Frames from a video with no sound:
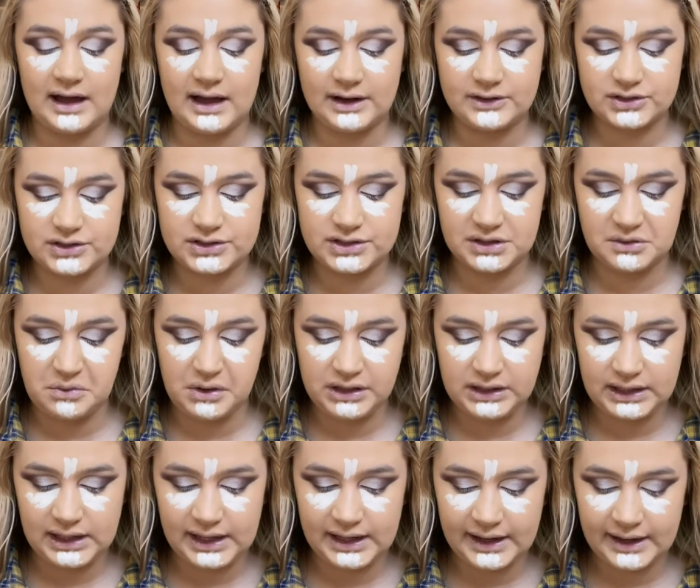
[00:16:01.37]
I just do one
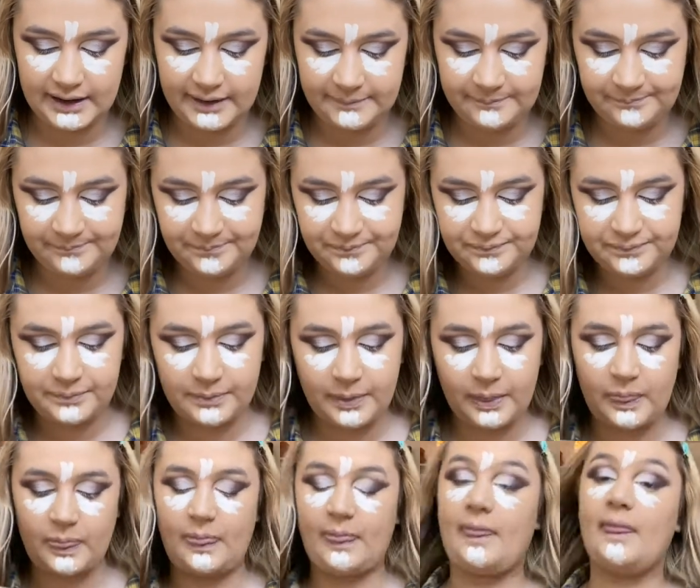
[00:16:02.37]
layer
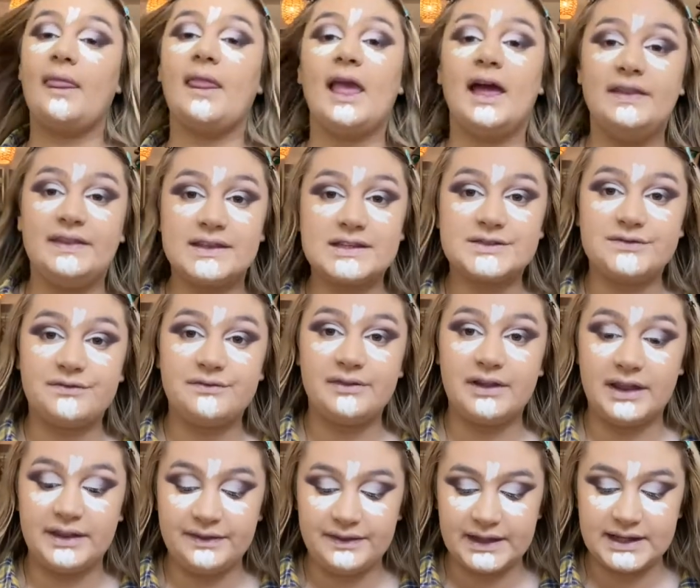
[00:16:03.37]
and this
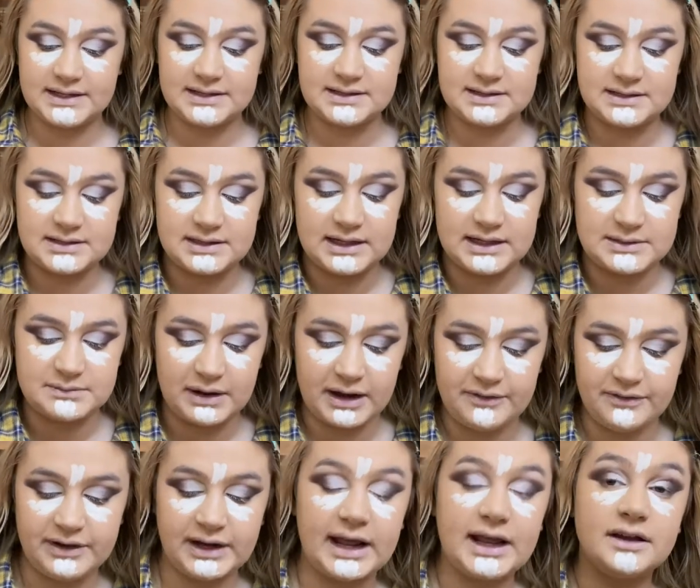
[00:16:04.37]
and this is my
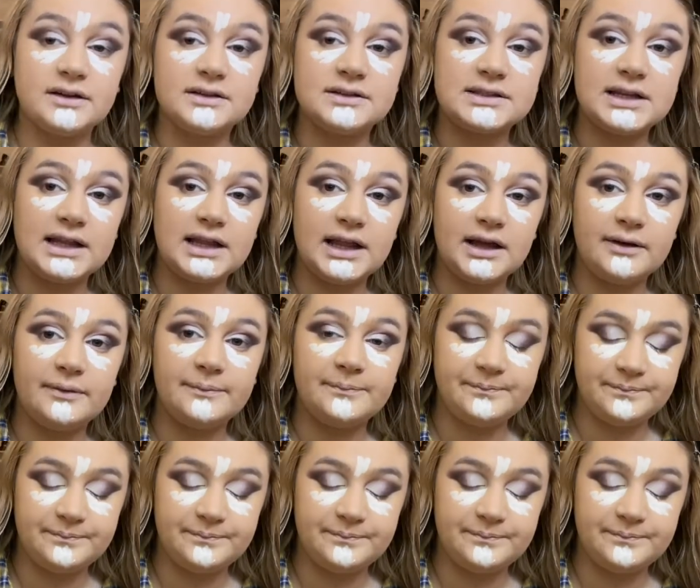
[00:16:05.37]
everyday concealer.